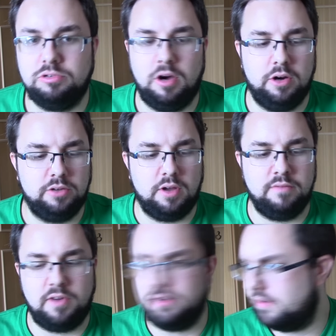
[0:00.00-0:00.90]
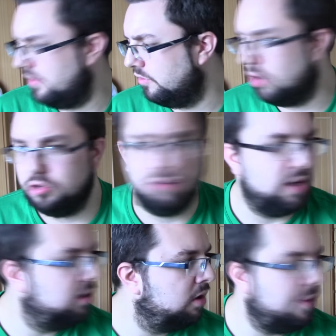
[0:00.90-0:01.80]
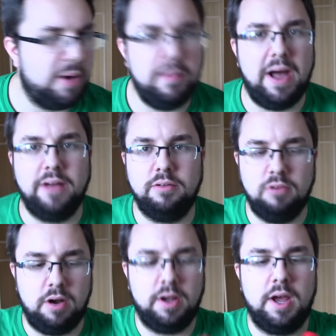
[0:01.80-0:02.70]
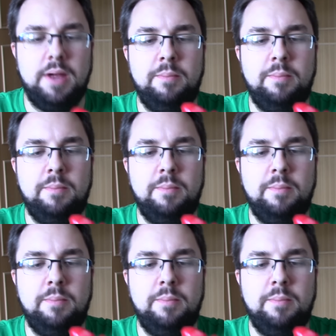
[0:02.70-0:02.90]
try it on its own first. I haven't even got a drink. Am I mad? Right, okay.